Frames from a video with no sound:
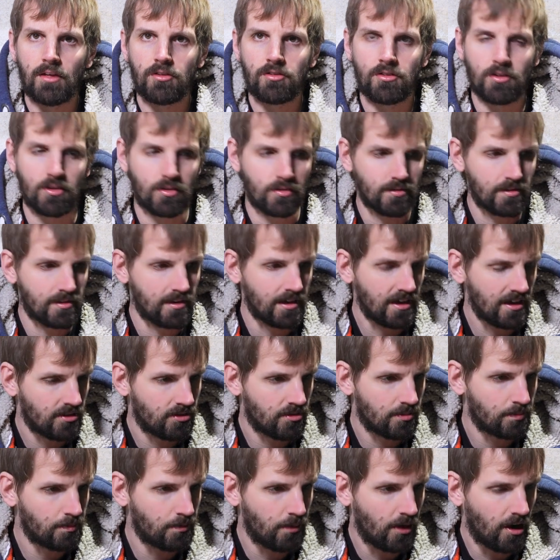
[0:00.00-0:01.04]
the
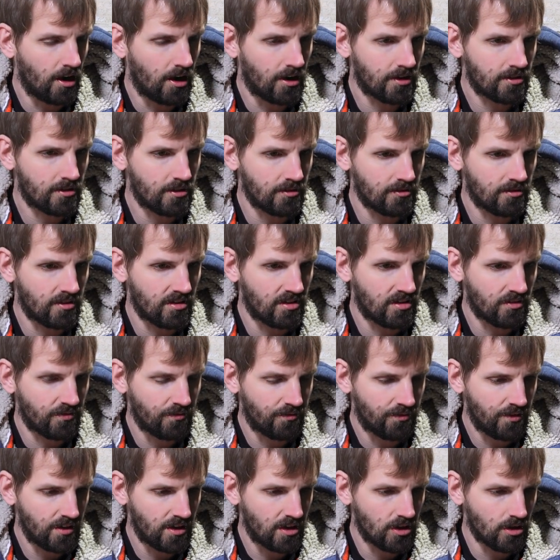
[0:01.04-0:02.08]
next part of this
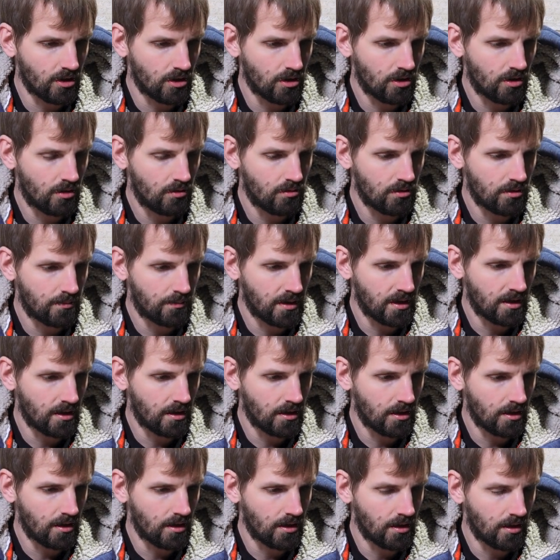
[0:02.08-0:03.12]
video will
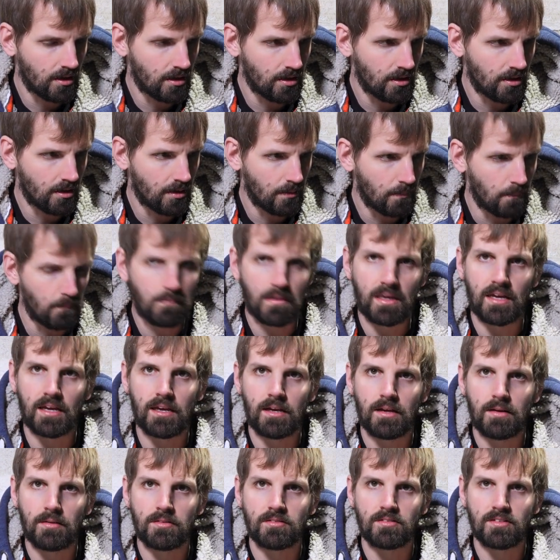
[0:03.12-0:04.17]
be
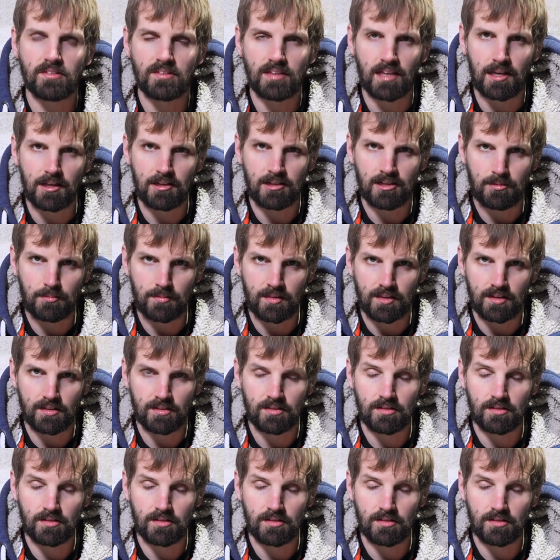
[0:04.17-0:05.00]
me descending